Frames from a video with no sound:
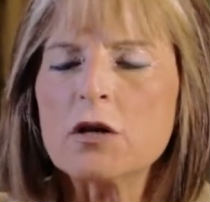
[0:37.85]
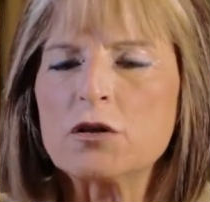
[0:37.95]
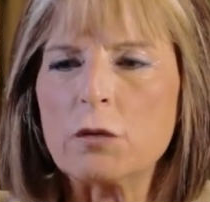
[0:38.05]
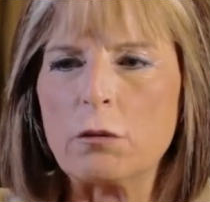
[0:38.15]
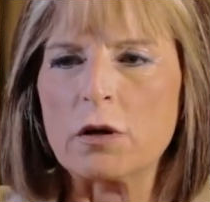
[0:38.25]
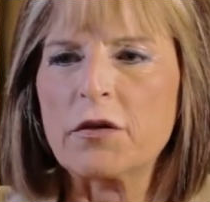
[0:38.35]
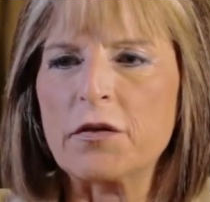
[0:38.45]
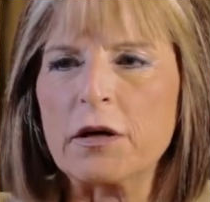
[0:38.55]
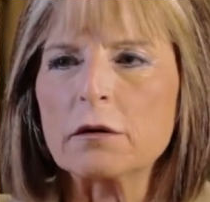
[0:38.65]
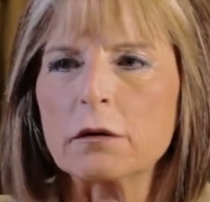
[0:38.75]
do we want to
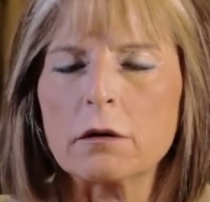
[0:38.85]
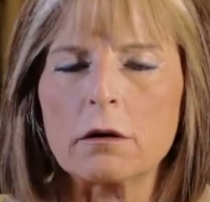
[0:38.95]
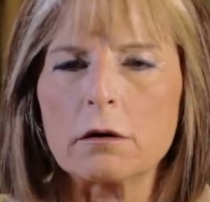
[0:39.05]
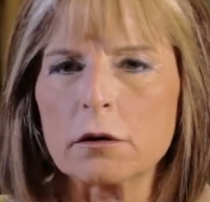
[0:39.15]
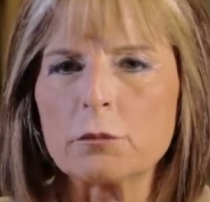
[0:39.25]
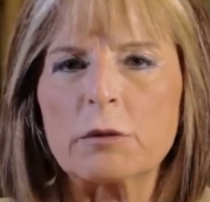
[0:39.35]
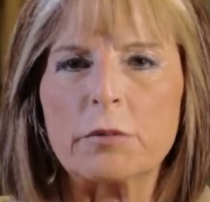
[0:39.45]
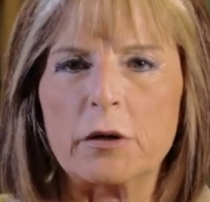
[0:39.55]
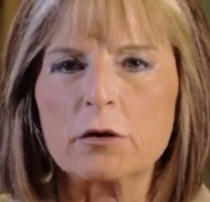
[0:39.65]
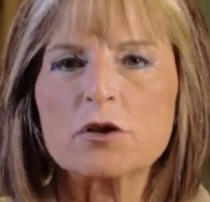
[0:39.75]
think on a little bit
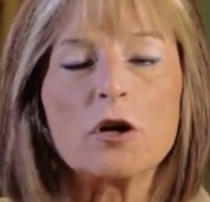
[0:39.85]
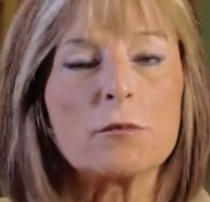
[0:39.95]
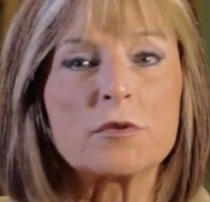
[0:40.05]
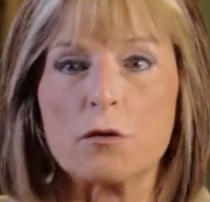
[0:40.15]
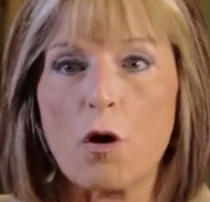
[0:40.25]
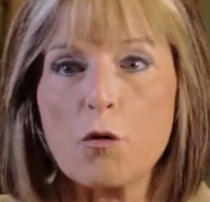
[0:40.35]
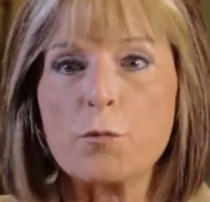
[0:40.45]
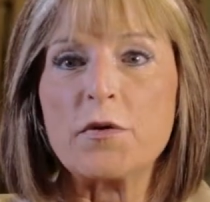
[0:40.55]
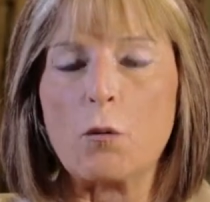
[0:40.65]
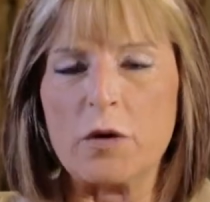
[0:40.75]
bigger terms and
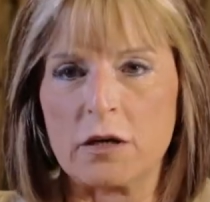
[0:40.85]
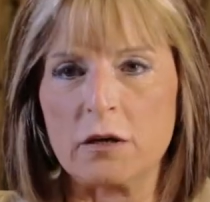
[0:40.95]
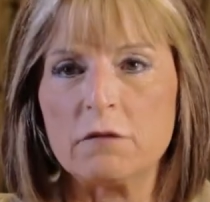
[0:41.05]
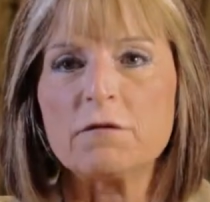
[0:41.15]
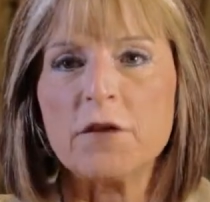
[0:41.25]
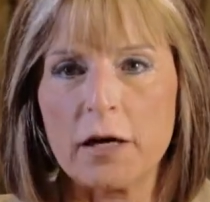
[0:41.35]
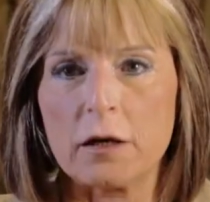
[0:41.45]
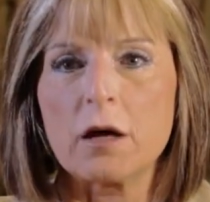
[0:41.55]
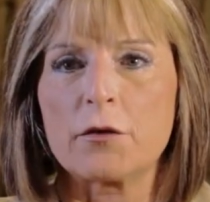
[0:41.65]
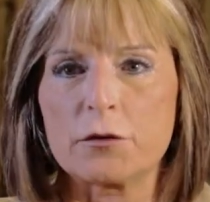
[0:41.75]
hope that we can
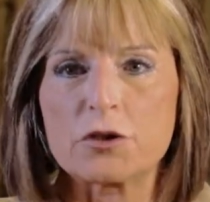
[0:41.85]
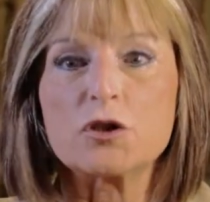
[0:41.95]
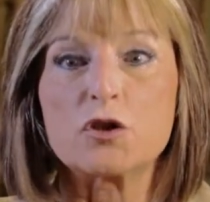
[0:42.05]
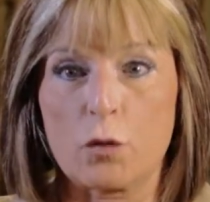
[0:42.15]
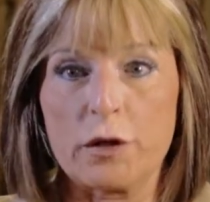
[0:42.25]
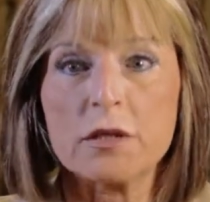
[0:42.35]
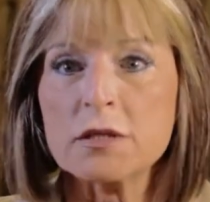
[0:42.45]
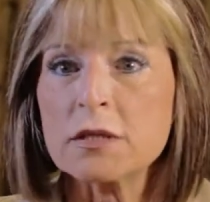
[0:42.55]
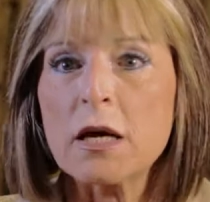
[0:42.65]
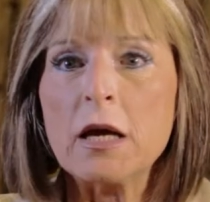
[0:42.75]
invite others to join
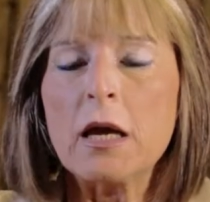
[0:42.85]
us?